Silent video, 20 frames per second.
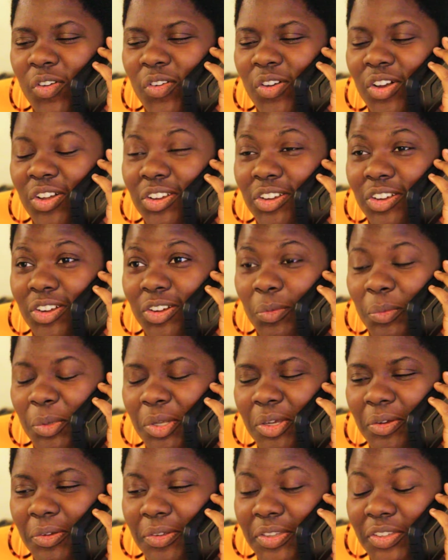Well, girl,
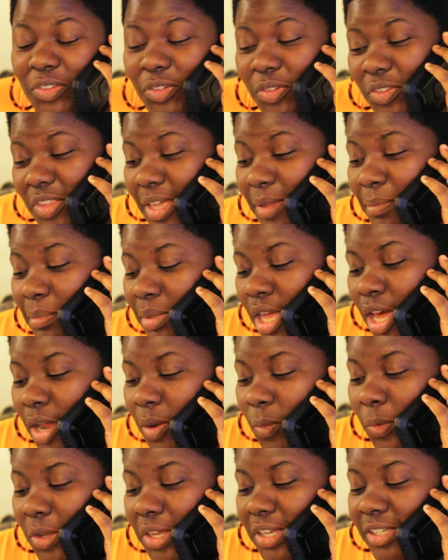we gonna get you that
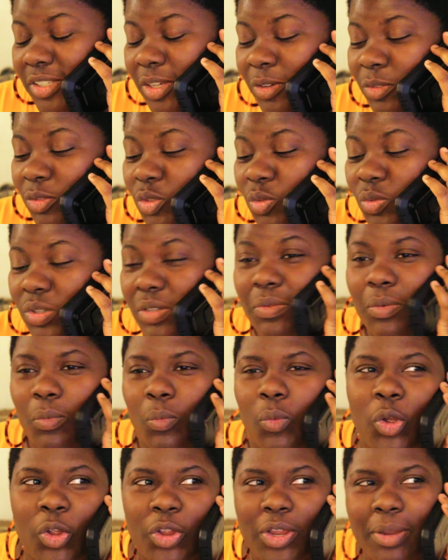blonde wig. Don't you
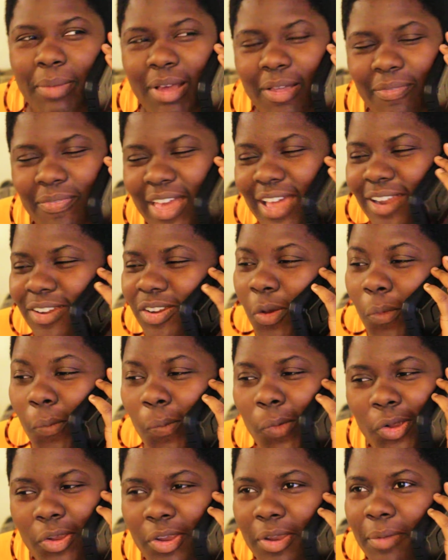even worry about that.
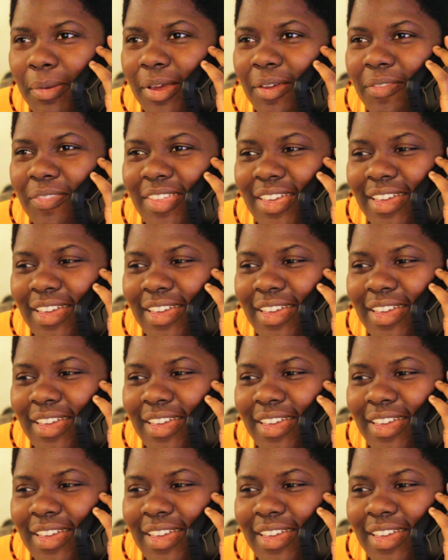Don't worry about